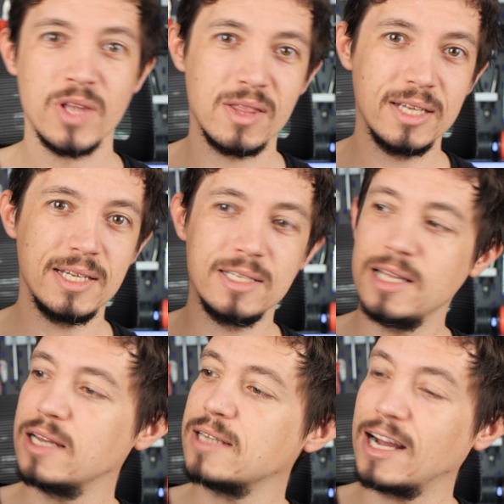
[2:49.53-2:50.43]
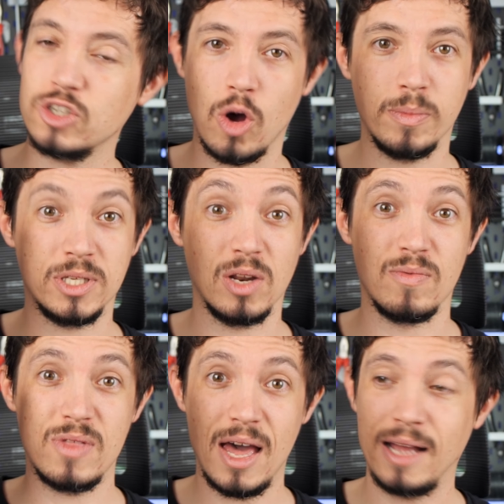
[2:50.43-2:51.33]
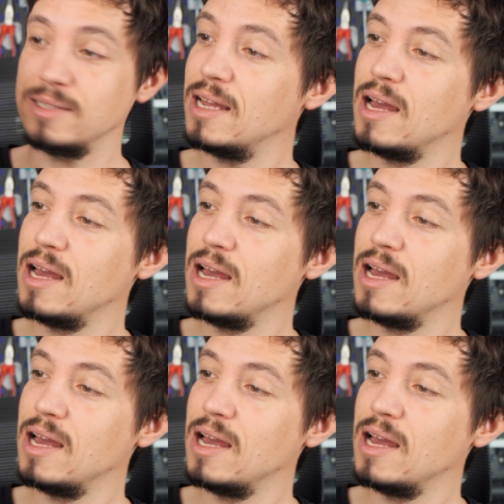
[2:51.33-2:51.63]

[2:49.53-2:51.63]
This is the exact opposite of that.